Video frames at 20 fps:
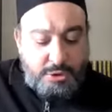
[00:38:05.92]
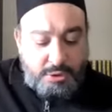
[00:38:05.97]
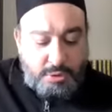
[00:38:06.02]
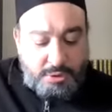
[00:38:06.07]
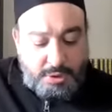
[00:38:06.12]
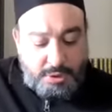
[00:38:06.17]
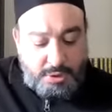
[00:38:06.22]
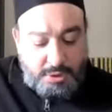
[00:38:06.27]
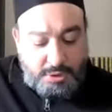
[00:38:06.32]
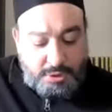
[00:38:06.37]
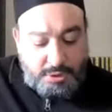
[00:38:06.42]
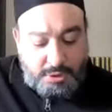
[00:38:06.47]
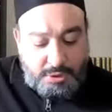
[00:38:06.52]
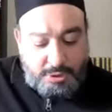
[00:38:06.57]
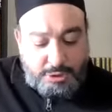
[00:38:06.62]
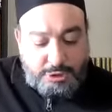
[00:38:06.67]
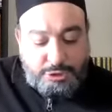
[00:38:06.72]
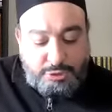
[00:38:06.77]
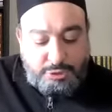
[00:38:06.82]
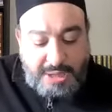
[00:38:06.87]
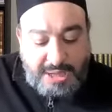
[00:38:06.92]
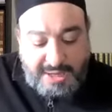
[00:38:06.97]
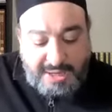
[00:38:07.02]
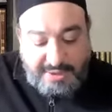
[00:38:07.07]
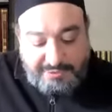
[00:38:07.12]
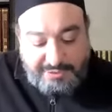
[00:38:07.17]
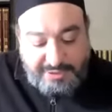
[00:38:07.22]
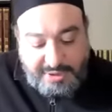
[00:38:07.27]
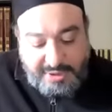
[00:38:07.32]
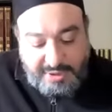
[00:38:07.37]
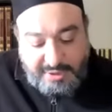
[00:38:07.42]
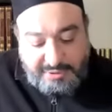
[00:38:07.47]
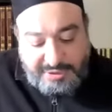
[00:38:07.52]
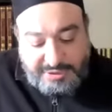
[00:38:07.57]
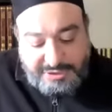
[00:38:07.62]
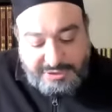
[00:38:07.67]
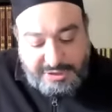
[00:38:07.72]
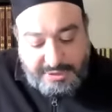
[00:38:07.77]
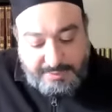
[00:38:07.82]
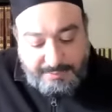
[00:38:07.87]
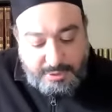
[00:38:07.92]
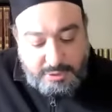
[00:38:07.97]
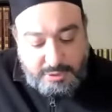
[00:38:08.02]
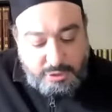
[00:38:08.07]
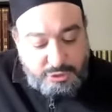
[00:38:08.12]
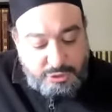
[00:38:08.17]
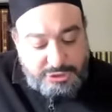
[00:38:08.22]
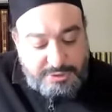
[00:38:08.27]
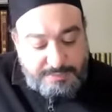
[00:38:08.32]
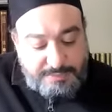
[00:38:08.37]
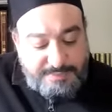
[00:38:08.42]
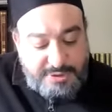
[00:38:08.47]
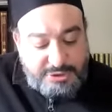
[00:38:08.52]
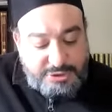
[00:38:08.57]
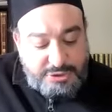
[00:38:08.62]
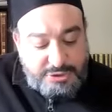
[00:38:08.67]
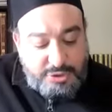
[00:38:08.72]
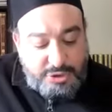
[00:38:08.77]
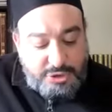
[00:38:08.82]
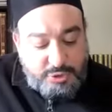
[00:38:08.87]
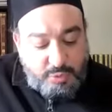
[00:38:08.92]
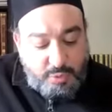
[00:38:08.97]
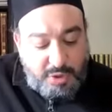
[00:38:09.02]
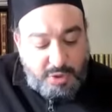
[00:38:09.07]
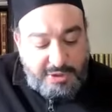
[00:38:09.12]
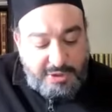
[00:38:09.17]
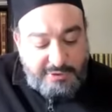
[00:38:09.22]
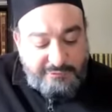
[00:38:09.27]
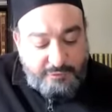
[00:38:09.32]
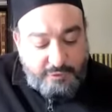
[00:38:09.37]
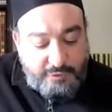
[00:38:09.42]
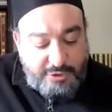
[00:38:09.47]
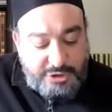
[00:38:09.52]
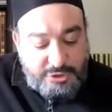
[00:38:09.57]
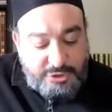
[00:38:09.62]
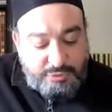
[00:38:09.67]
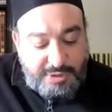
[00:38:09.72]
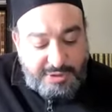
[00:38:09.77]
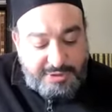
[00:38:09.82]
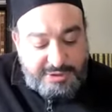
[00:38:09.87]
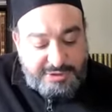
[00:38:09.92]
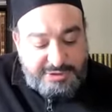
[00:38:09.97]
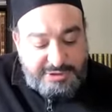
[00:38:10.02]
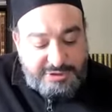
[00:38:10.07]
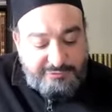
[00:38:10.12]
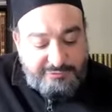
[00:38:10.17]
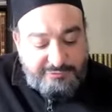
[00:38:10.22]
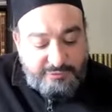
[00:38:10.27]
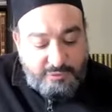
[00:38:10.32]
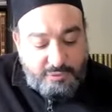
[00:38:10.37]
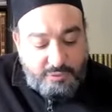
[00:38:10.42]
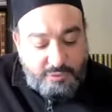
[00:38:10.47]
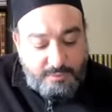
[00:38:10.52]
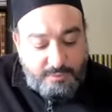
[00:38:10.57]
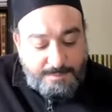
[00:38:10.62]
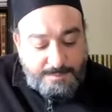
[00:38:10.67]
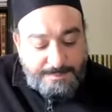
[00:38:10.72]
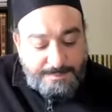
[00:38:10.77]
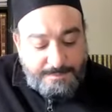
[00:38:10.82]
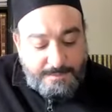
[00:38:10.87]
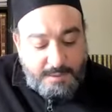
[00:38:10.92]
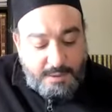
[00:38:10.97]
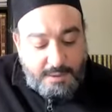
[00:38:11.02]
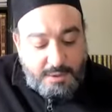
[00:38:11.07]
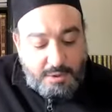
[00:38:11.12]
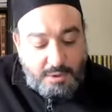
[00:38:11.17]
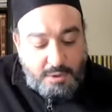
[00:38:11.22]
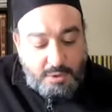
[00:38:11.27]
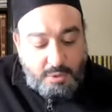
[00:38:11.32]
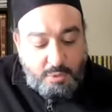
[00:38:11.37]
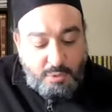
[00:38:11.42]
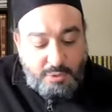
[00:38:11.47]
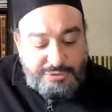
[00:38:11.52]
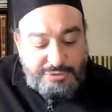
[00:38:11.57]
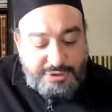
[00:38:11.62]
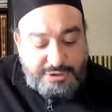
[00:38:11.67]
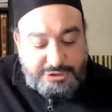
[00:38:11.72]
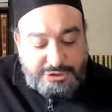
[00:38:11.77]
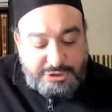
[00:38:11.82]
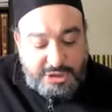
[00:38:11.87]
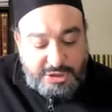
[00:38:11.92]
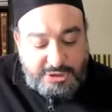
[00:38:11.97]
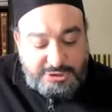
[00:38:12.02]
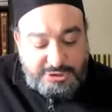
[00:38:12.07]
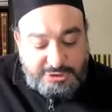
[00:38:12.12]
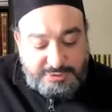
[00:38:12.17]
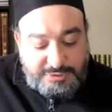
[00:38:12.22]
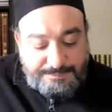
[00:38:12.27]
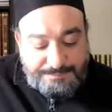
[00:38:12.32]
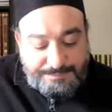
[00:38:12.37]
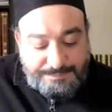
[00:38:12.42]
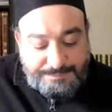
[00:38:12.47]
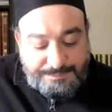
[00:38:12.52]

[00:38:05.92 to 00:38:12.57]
Uh, do not think that someone who submits to his wife or his relative with the judge,